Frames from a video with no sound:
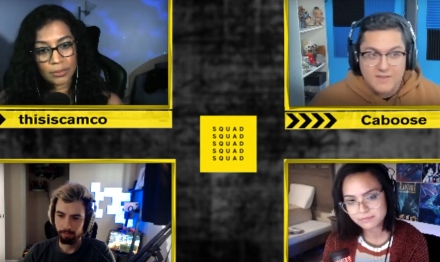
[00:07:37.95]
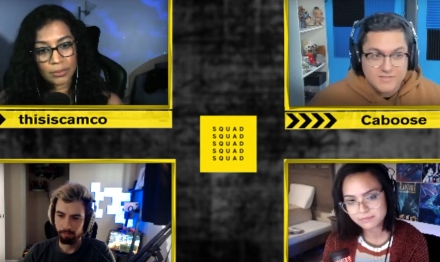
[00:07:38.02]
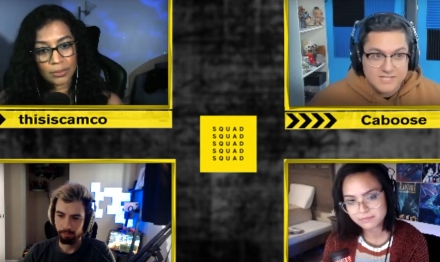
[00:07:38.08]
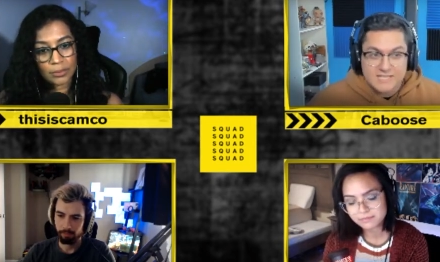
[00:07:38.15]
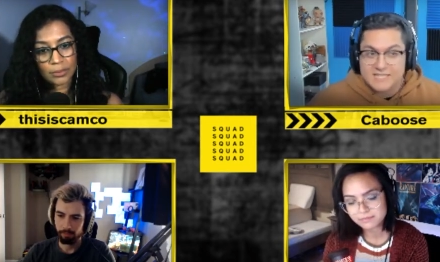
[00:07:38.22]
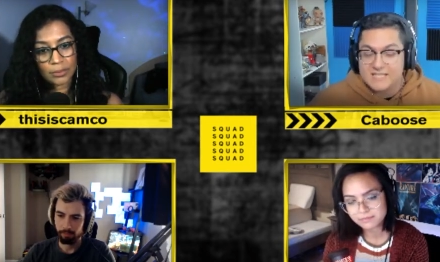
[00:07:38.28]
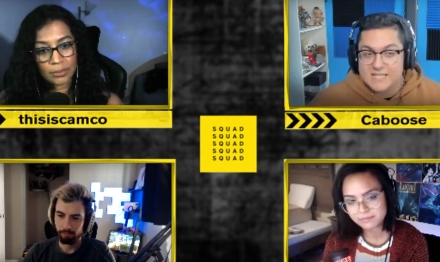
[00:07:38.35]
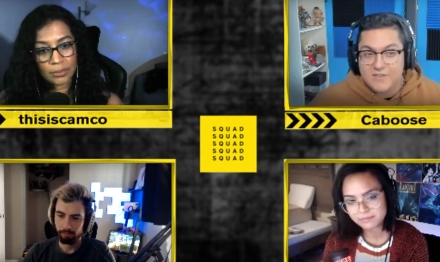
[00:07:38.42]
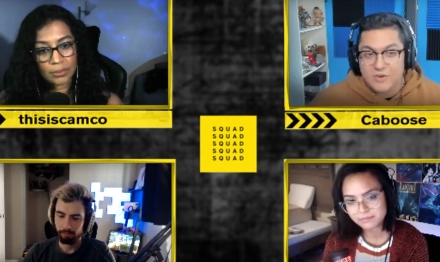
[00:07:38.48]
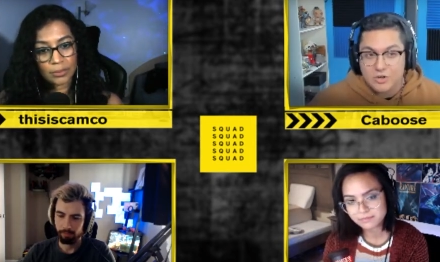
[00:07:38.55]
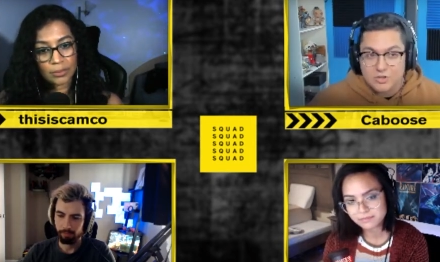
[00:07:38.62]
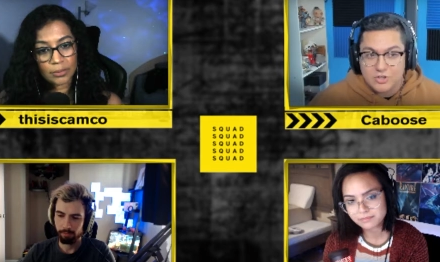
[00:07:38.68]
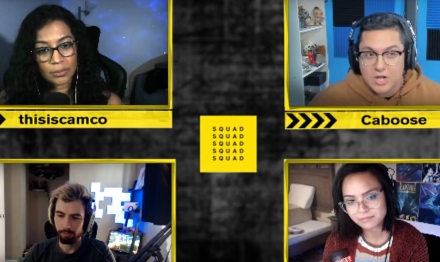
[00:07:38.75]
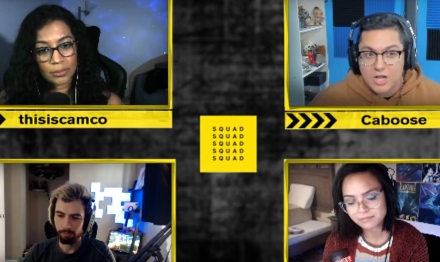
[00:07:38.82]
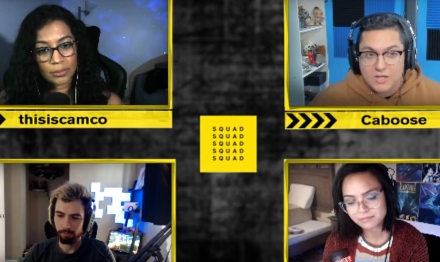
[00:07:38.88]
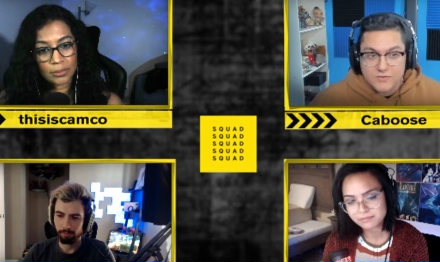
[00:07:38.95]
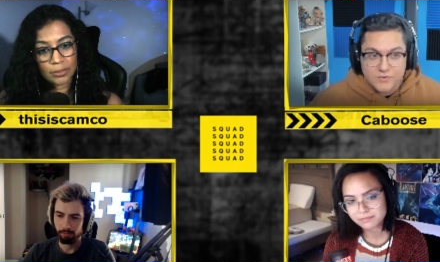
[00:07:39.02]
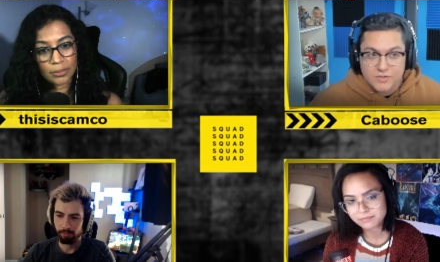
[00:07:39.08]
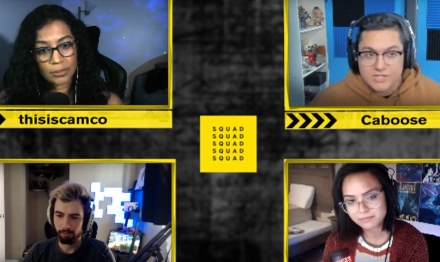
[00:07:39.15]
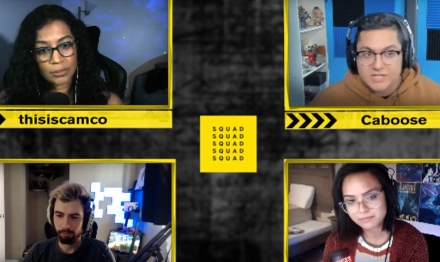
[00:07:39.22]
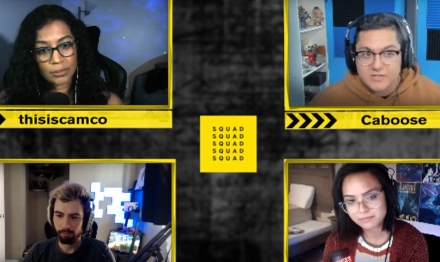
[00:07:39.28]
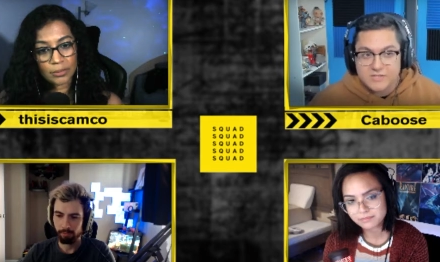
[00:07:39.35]
Speaker 1: six, seven hundred dollars for a
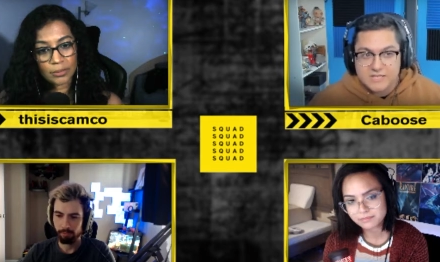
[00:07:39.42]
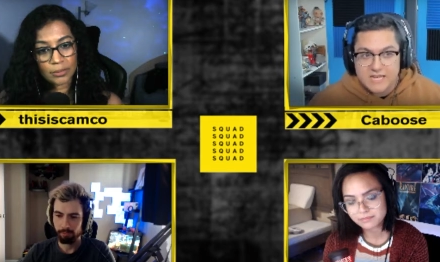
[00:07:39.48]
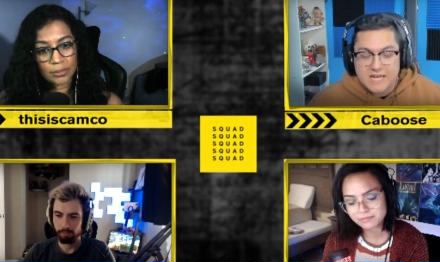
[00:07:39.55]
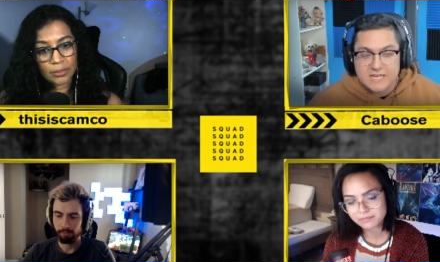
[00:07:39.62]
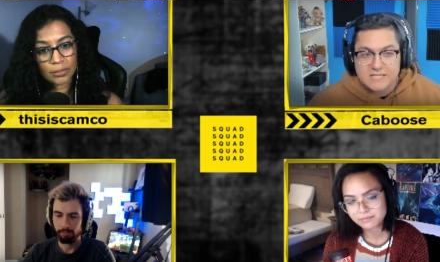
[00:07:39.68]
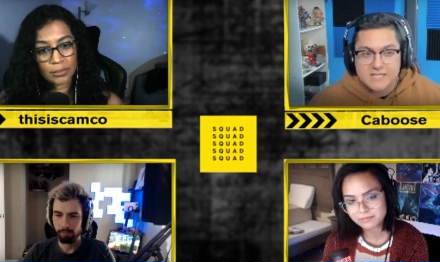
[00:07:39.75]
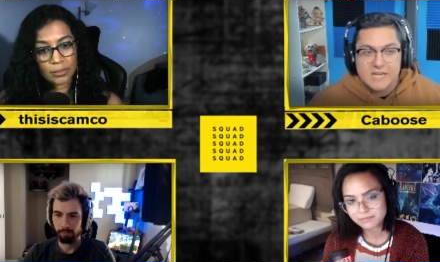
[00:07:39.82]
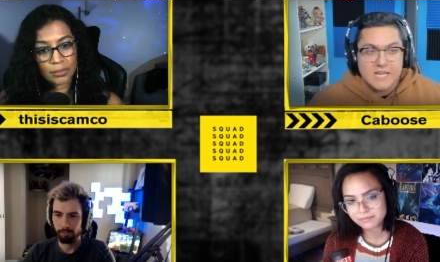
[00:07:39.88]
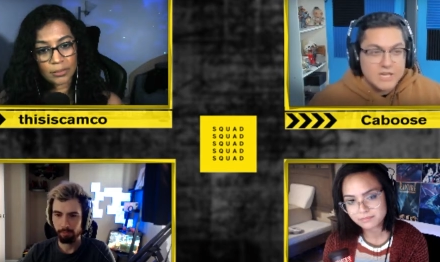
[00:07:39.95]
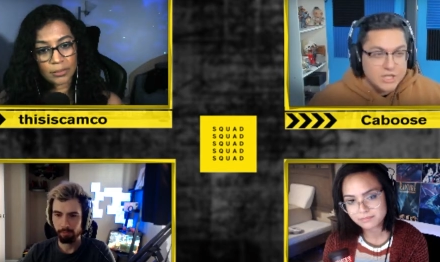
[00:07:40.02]
Series X mm-hmm.